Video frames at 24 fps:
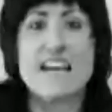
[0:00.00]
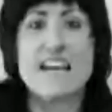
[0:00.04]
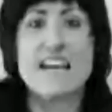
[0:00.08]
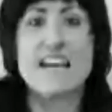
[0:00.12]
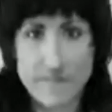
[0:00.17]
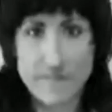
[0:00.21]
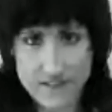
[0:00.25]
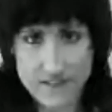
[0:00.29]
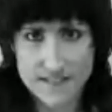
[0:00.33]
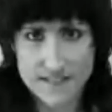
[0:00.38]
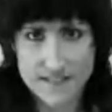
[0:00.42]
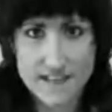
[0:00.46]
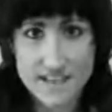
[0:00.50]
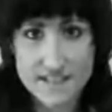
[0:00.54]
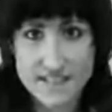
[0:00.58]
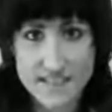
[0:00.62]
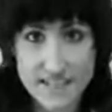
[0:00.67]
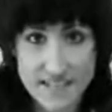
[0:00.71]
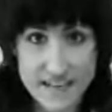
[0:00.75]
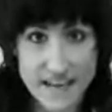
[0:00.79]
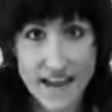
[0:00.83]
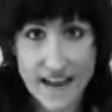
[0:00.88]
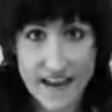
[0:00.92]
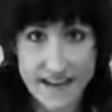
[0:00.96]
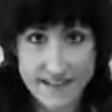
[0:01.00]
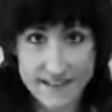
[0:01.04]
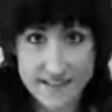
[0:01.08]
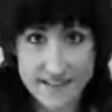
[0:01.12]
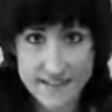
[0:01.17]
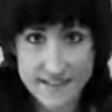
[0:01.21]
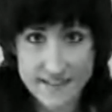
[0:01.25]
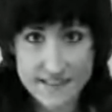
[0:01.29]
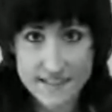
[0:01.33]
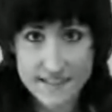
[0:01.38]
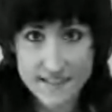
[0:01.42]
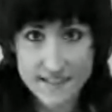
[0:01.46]
Davis tonight.
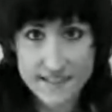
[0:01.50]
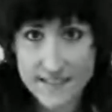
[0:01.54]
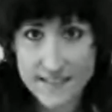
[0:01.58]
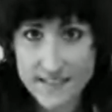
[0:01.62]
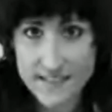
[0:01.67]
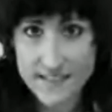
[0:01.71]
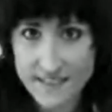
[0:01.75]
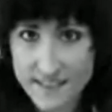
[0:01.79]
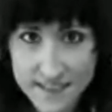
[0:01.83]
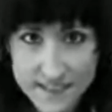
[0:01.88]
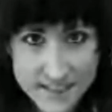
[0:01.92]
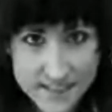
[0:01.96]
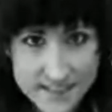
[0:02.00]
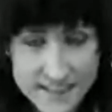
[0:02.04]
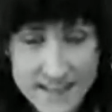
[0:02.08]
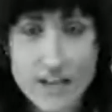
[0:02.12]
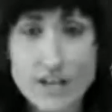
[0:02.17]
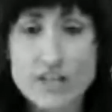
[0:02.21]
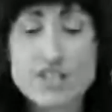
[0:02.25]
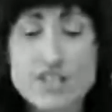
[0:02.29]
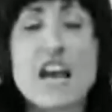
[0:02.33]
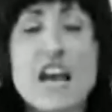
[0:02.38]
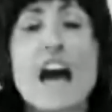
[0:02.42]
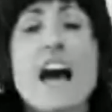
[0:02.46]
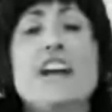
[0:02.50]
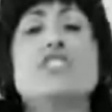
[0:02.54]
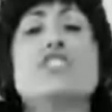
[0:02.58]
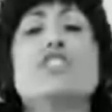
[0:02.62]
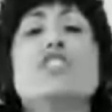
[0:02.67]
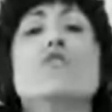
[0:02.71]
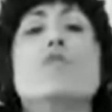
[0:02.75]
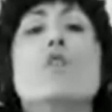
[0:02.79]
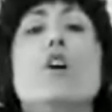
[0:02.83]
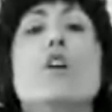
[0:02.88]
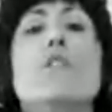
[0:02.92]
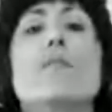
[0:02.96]
And that'll
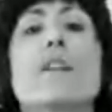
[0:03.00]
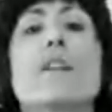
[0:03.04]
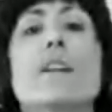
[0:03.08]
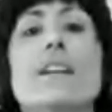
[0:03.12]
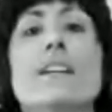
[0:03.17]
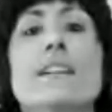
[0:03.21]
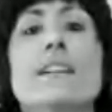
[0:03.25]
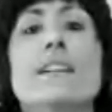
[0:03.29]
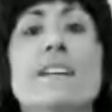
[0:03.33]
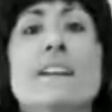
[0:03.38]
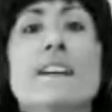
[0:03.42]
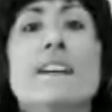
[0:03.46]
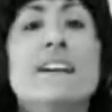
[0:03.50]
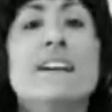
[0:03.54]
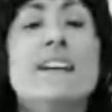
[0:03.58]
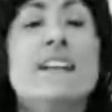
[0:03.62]
tide you over.